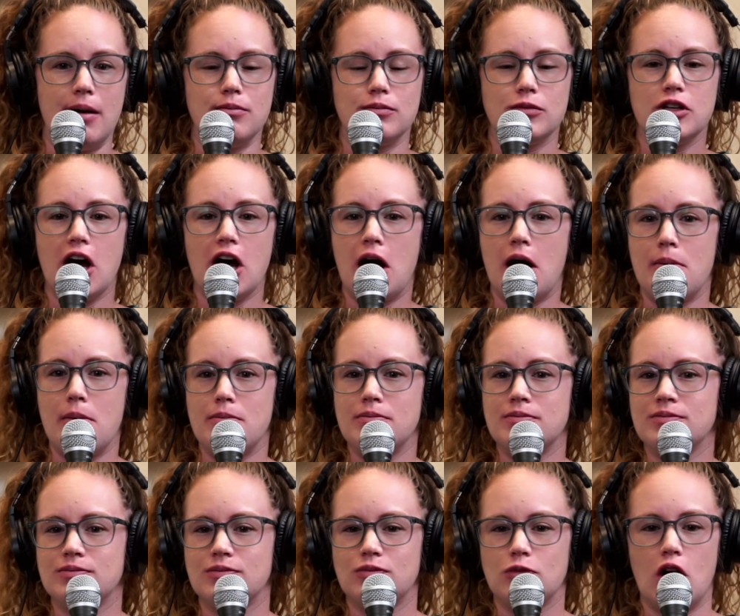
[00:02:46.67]
gum,
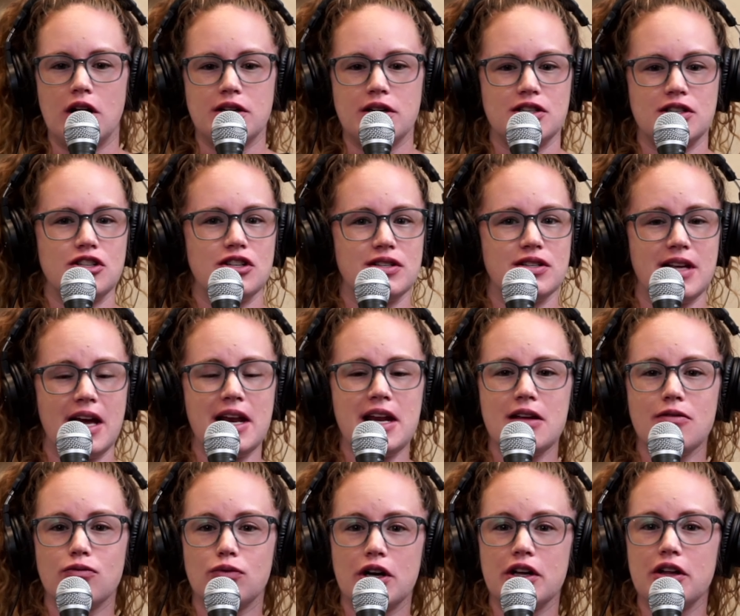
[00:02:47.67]
lozenges, any
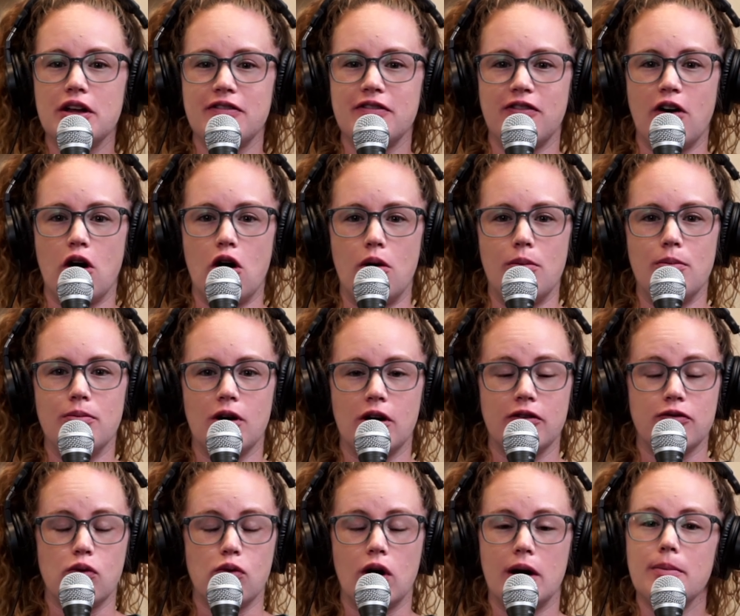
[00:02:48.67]
really foam or
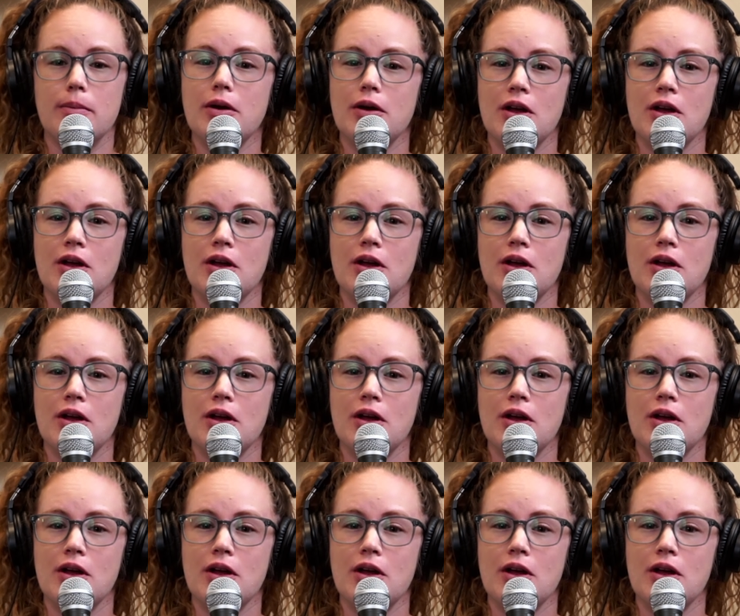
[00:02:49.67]
form